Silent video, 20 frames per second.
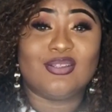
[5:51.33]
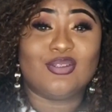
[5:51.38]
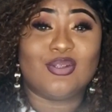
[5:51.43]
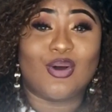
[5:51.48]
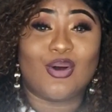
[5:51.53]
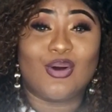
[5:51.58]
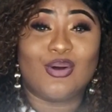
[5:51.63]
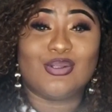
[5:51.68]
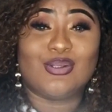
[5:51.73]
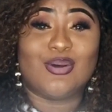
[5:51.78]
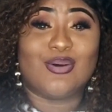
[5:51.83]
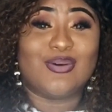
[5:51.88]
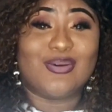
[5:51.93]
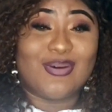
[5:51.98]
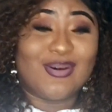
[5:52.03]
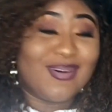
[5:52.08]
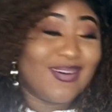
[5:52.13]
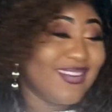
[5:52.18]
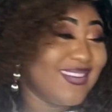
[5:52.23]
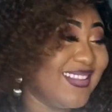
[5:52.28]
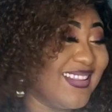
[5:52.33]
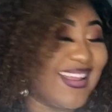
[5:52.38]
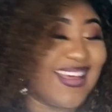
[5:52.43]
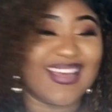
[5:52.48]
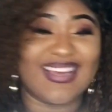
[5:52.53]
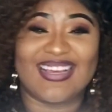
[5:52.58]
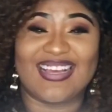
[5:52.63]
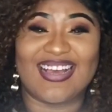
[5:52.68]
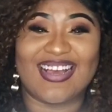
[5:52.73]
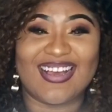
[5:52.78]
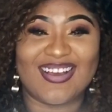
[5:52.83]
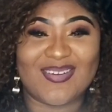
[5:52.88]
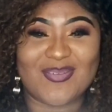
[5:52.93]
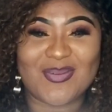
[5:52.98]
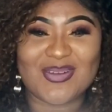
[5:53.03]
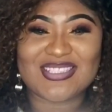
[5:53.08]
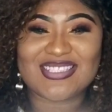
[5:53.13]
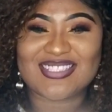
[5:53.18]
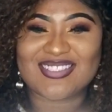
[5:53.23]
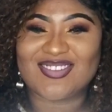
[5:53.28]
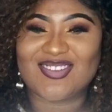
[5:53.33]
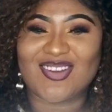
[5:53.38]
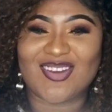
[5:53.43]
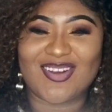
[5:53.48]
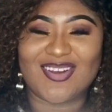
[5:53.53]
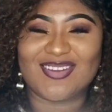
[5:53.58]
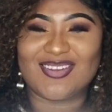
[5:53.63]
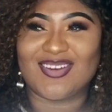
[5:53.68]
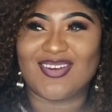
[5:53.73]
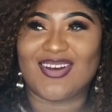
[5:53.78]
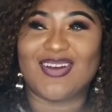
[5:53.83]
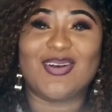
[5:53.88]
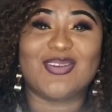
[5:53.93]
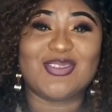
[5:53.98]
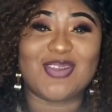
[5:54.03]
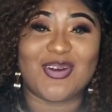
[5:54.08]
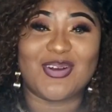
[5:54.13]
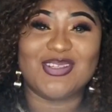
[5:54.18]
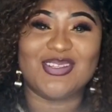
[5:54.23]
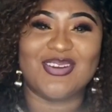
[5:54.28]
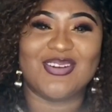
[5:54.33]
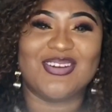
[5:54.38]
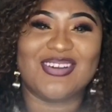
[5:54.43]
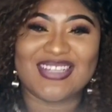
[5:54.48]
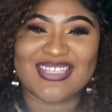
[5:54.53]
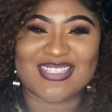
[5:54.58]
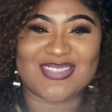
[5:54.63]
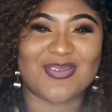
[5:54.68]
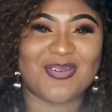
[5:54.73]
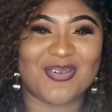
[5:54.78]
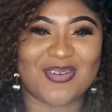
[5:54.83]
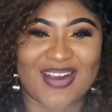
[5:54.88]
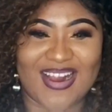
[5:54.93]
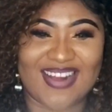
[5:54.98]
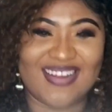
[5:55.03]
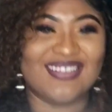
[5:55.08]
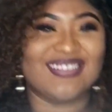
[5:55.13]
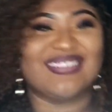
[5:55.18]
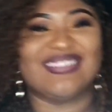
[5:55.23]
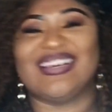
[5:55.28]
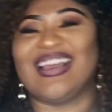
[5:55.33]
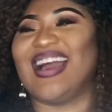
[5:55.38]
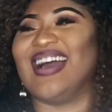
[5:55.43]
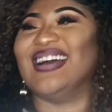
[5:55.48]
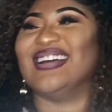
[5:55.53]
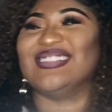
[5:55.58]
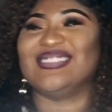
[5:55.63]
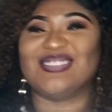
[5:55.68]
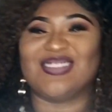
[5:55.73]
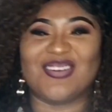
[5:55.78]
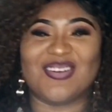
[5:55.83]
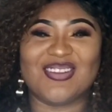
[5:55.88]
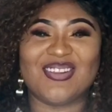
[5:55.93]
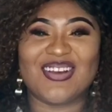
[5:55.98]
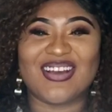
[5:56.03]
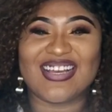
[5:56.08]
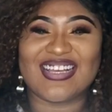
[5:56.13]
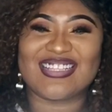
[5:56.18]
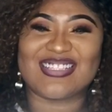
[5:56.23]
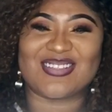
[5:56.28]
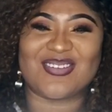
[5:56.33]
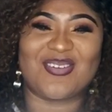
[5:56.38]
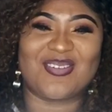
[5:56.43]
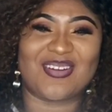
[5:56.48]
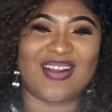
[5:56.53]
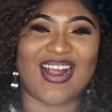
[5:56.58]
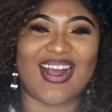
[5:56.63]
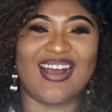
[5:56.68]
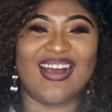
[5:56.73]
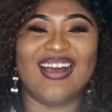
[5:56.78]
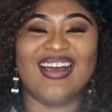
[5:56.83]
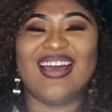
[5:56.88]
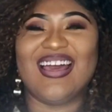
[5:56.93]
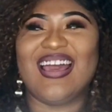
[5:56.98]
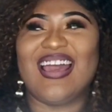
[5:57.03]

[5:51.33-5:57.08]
like what's dongo is okra. Yeah, dongo is okra.